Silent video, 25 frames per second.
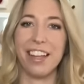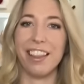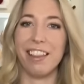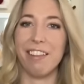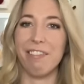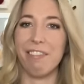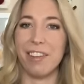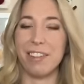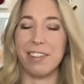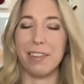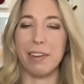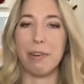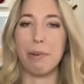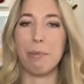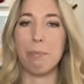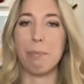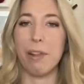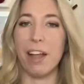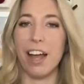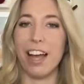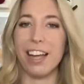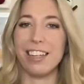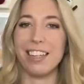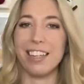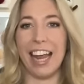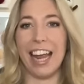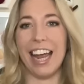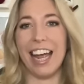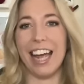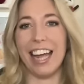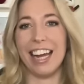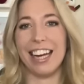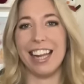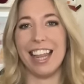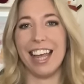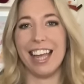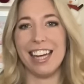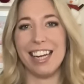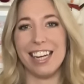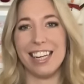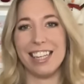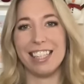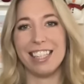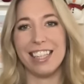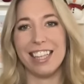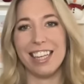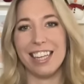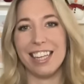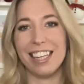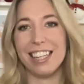the physical plush and that
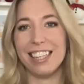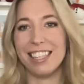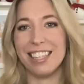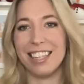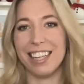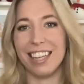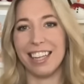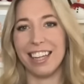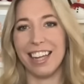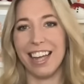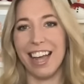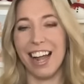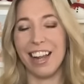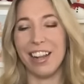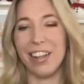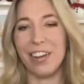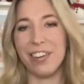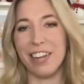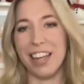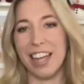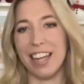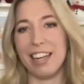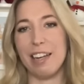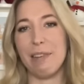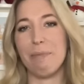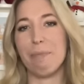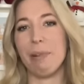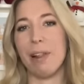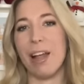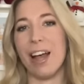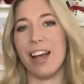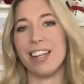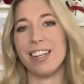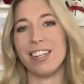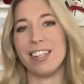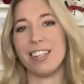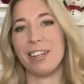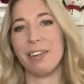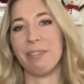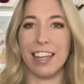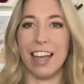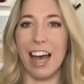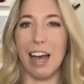is this Hello Kitty plush.